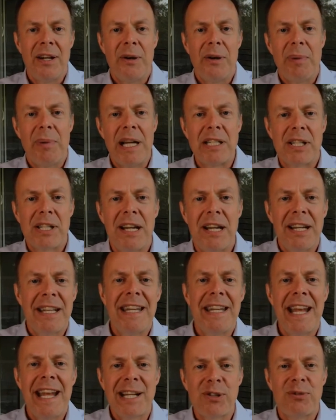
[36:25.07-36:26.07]
son in the
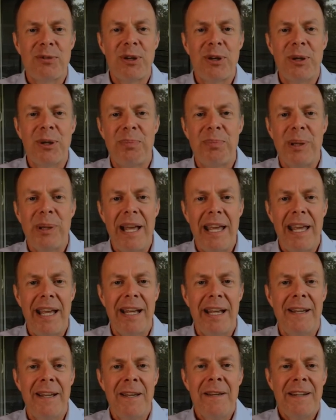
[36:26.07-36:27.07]
next room
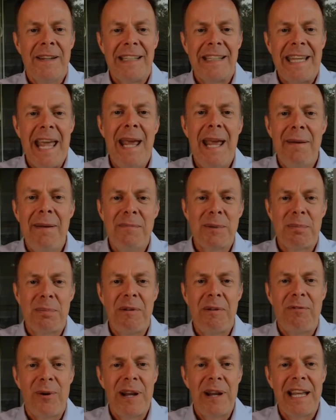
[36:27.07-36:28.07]
playing games
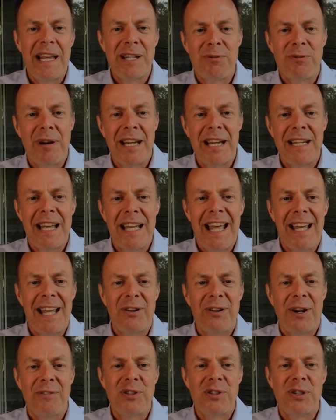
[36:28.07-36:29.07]
before he gets ready to head
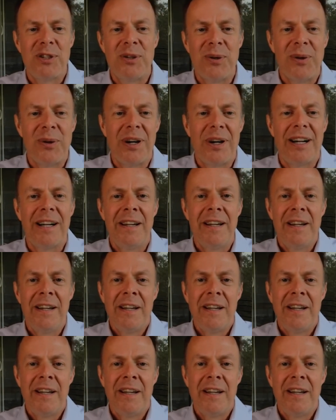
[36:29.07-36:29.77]
off to